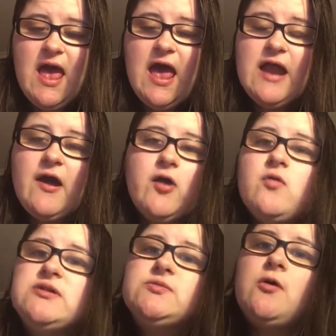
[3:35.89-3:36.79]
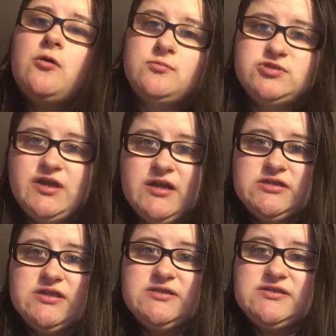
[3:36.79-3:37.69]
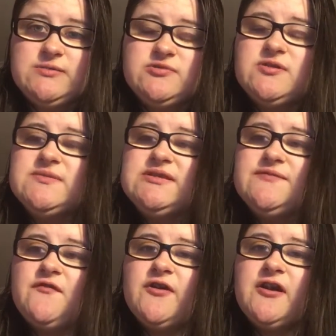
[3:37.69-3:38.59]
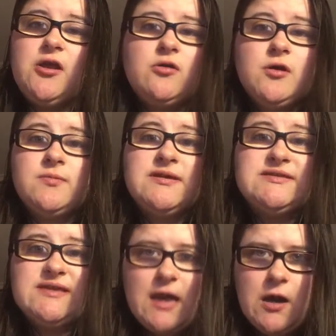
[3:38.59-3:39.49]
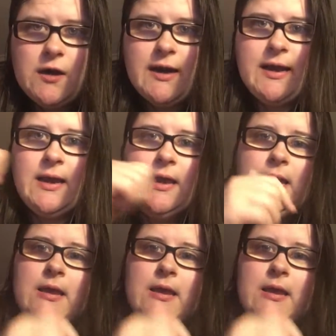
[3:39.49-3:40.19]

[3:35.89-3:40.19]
And I always welcome change, and sometimes it's very incredibly scary,